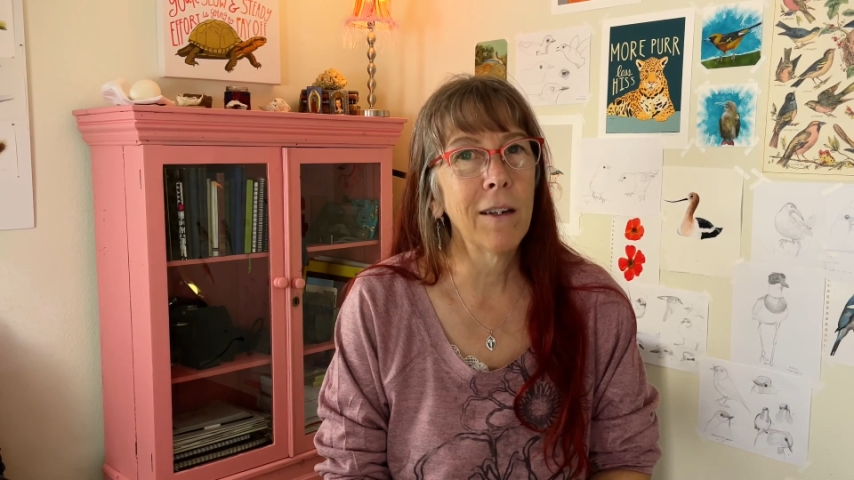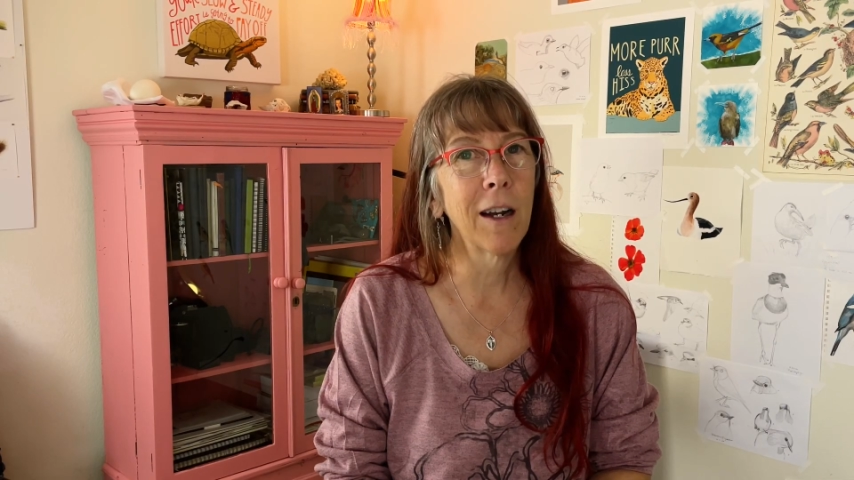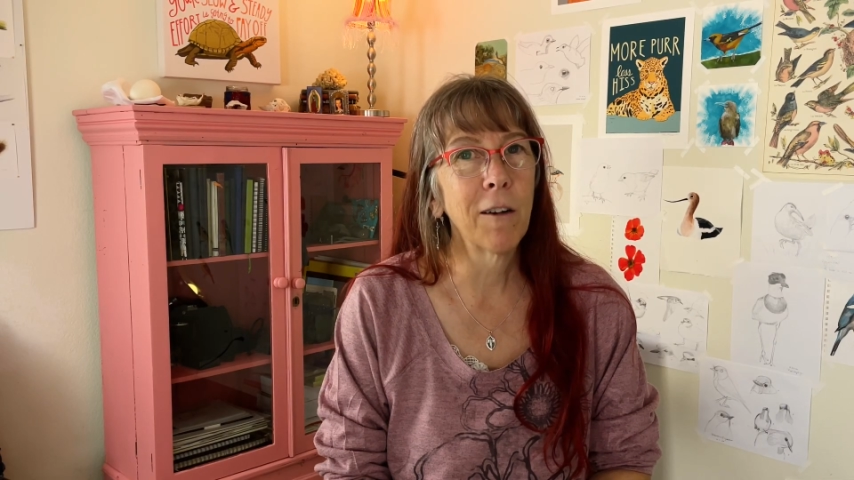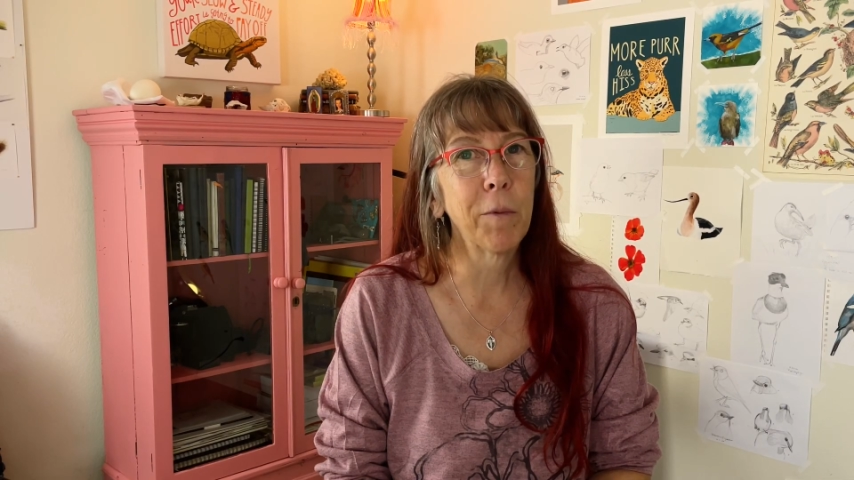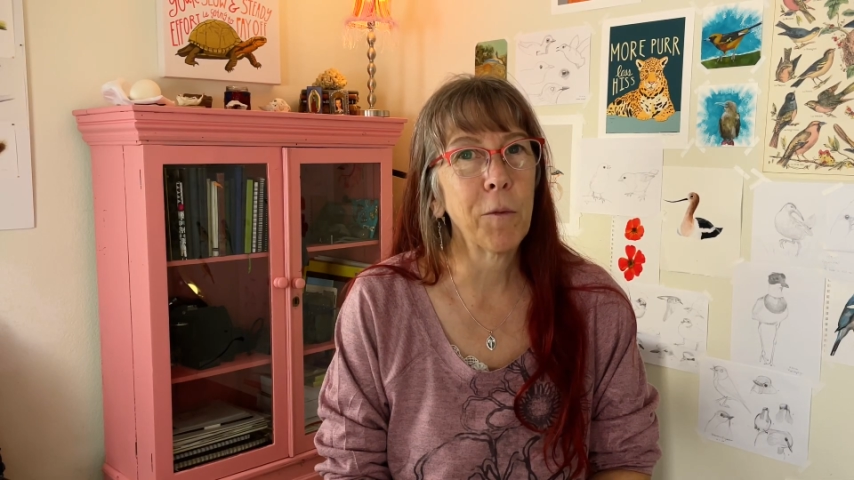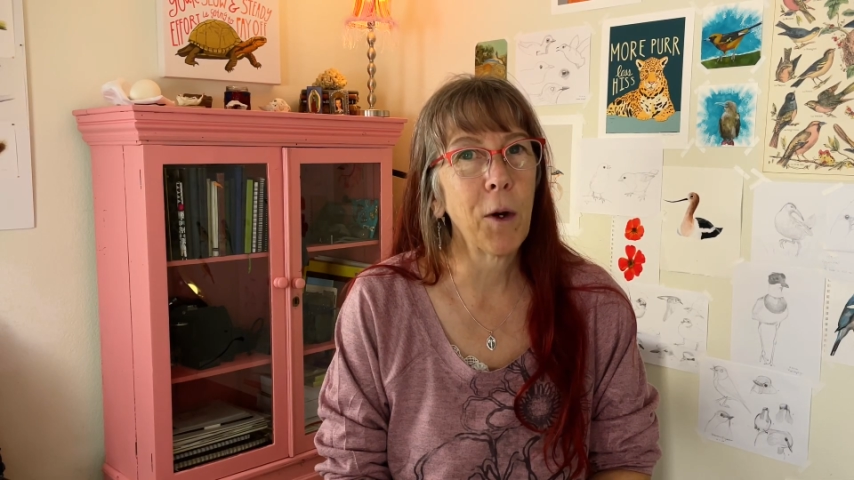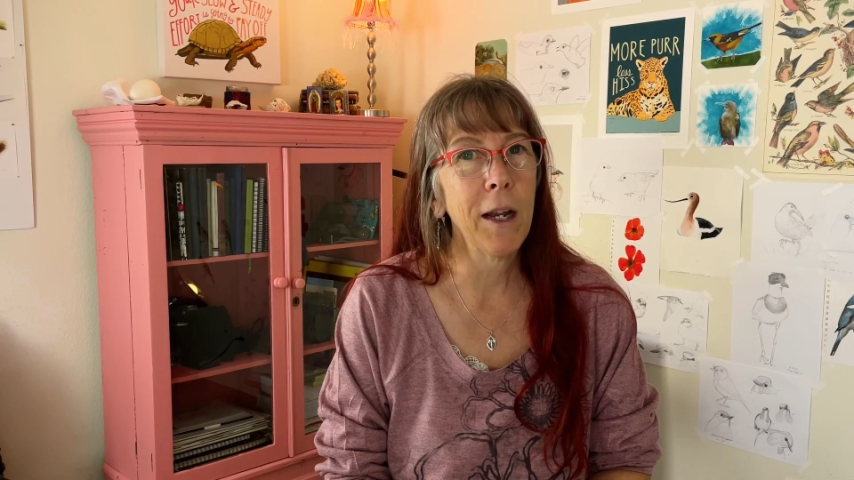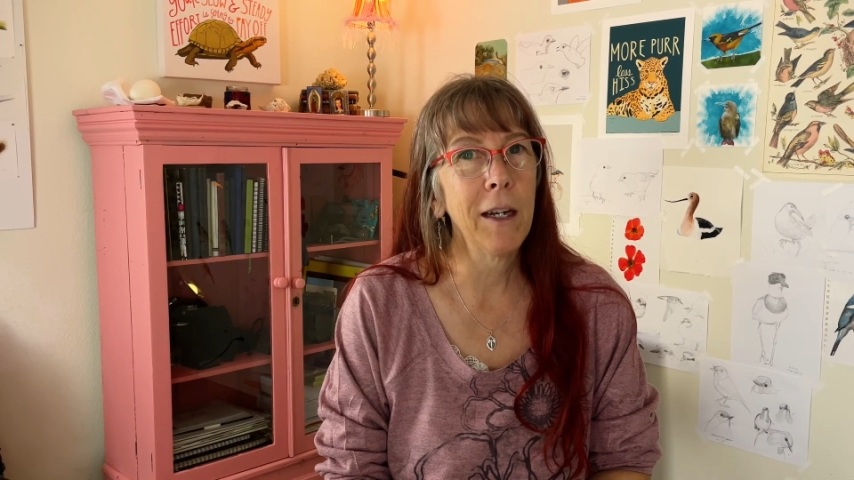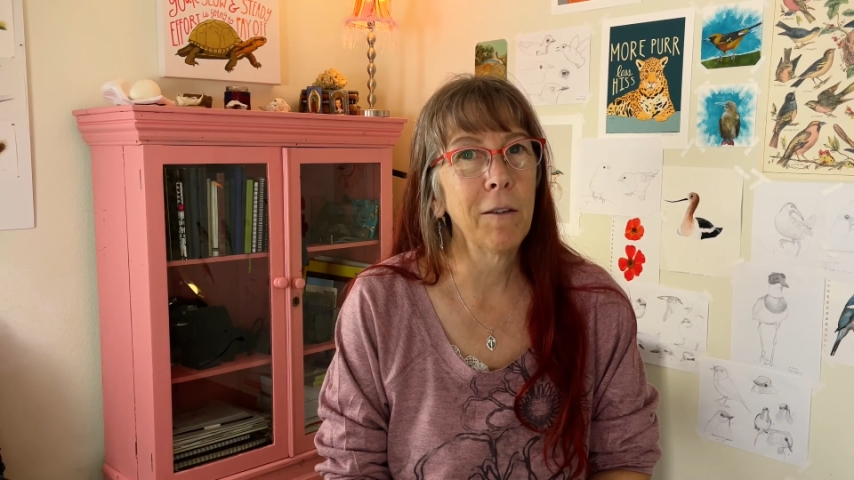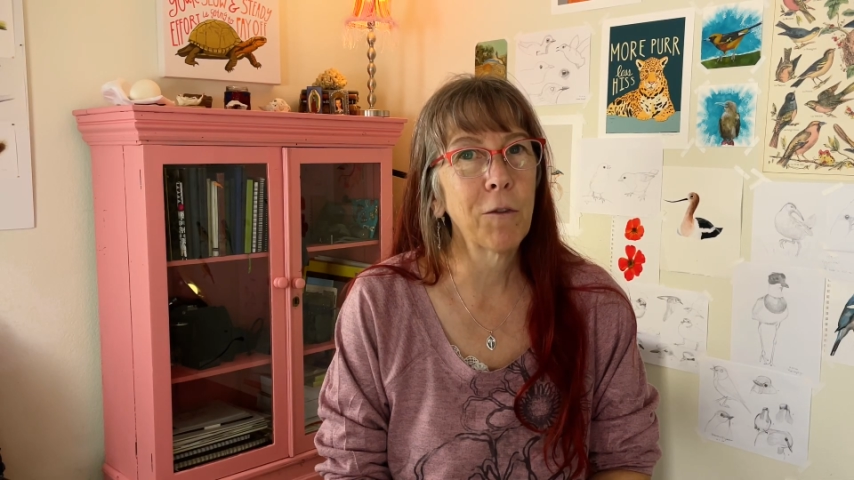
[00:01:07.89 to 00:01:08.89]
and I've been
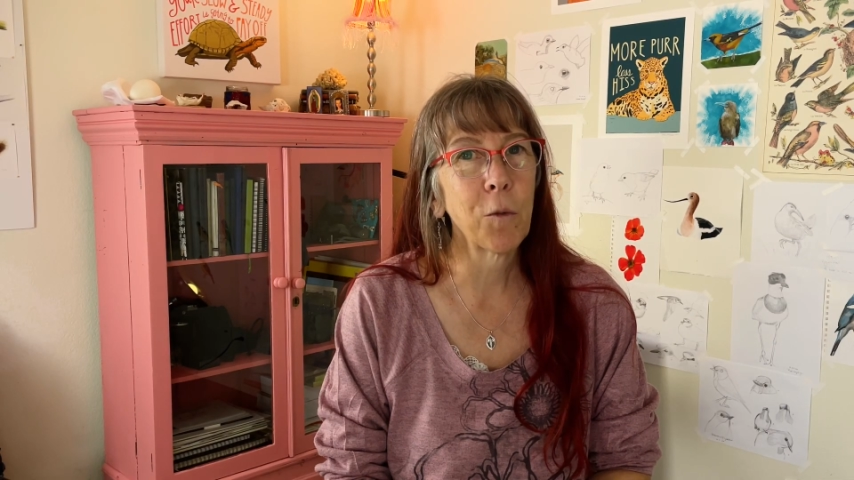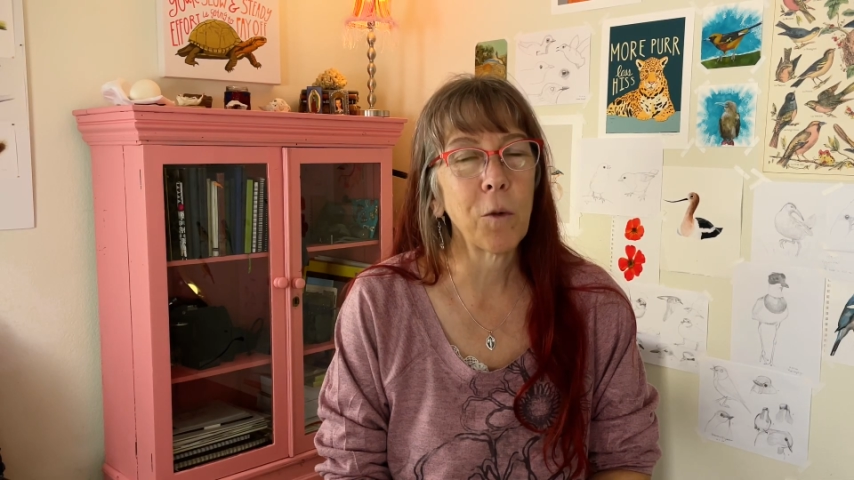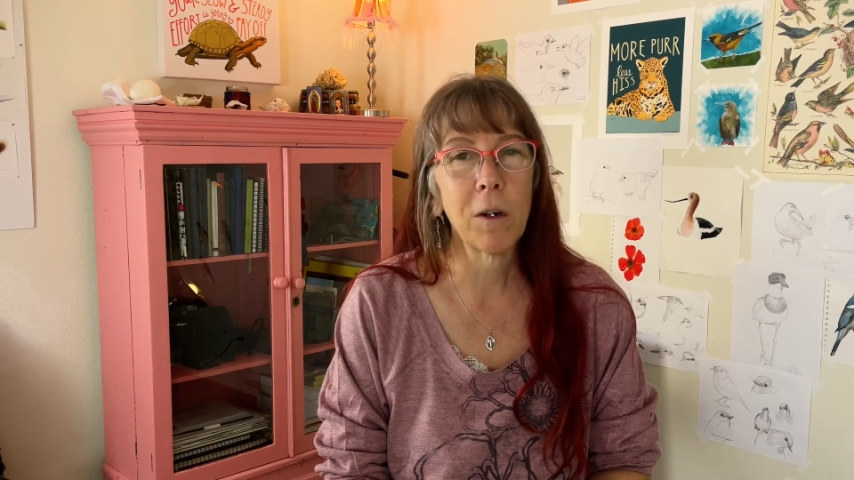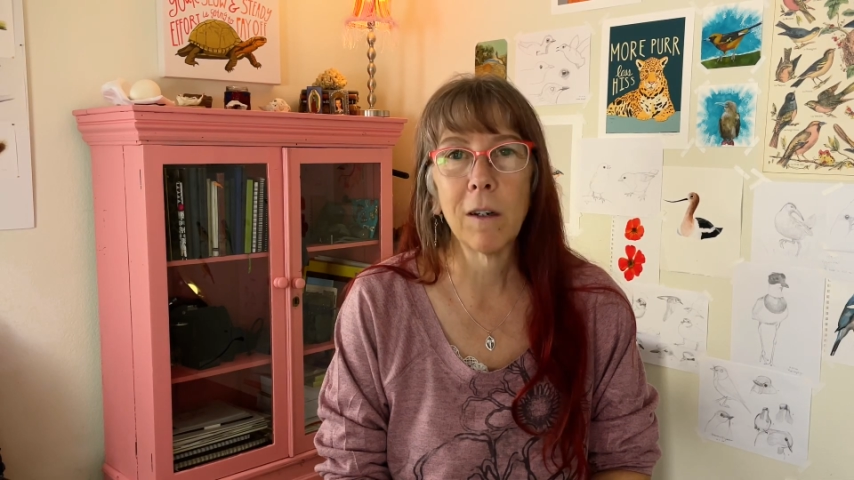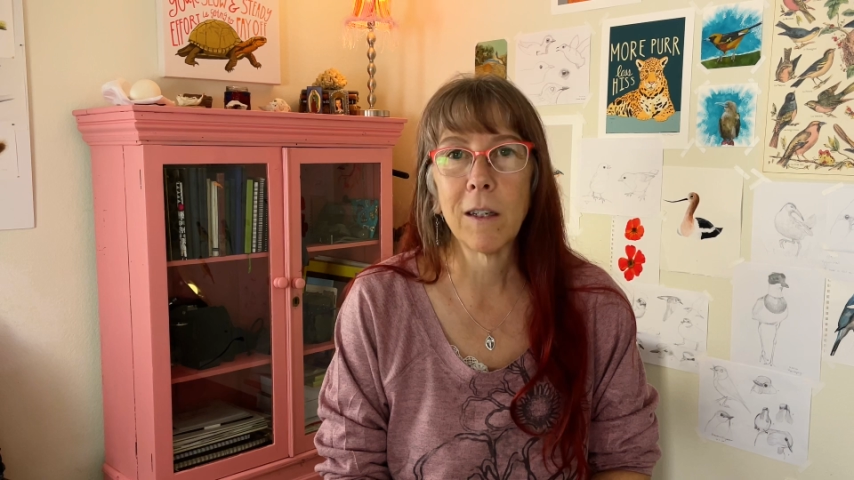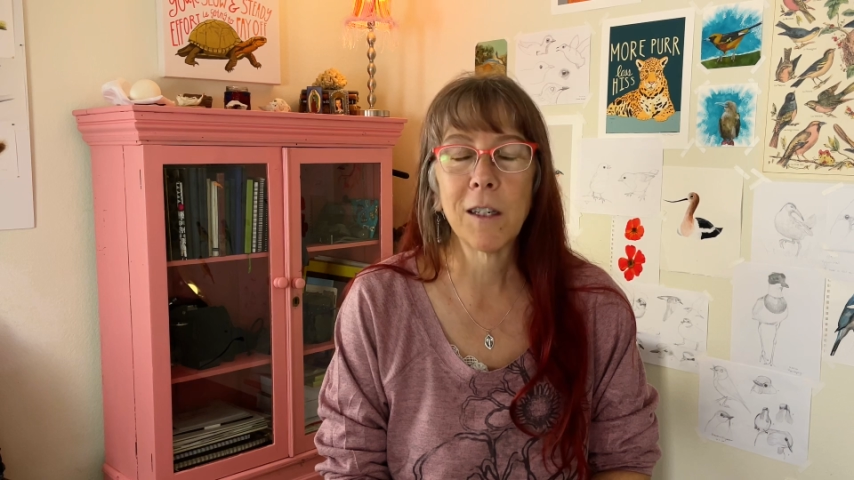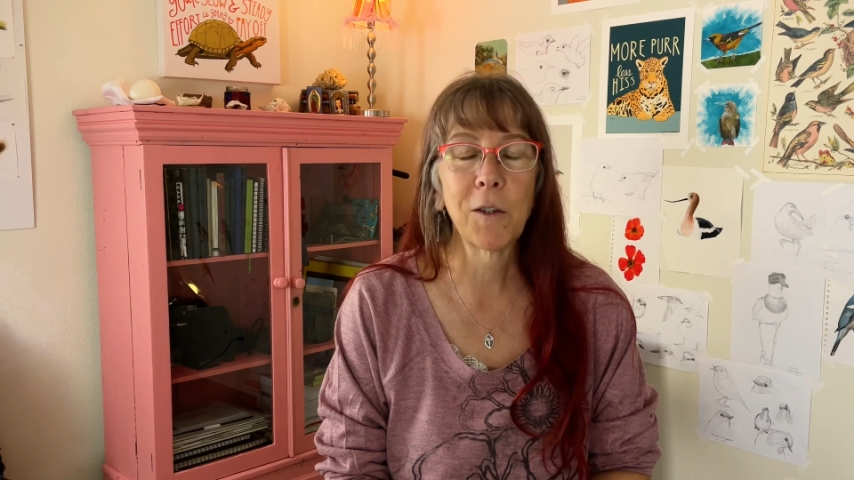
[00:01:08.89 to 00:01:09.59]
waiting for word as